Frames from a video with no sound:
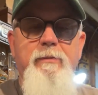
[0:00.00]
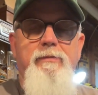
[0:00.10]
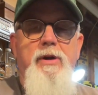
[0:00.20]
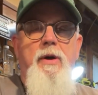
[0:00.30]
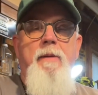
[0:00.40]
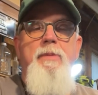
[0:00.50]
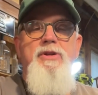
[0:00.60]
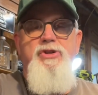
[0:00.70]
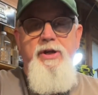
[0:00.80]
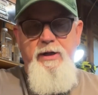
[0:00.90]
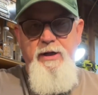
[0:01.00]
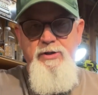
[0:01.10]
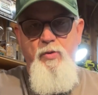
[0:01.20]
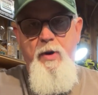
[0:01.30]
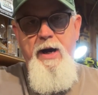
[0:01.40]
been seeing these
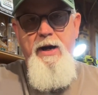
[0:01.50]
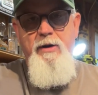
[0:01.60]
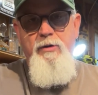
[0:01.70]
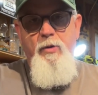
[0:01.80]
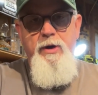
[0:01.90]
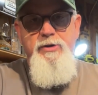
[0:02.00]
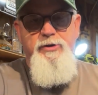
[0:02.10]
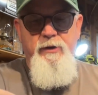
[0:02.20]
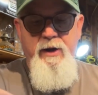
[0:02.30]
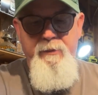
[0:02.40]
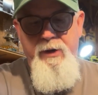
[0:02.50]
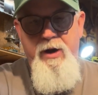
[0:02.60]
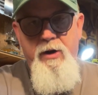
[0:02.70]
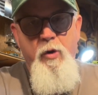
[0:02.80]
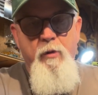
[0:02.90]
a while on Instagram, and
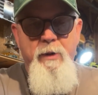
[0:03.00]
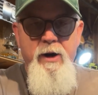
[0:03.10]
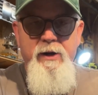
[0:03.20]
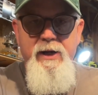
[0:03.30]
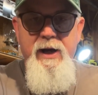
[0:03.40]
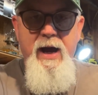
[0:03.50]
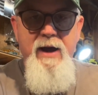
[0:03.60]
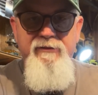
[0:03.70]
on Old American Knife,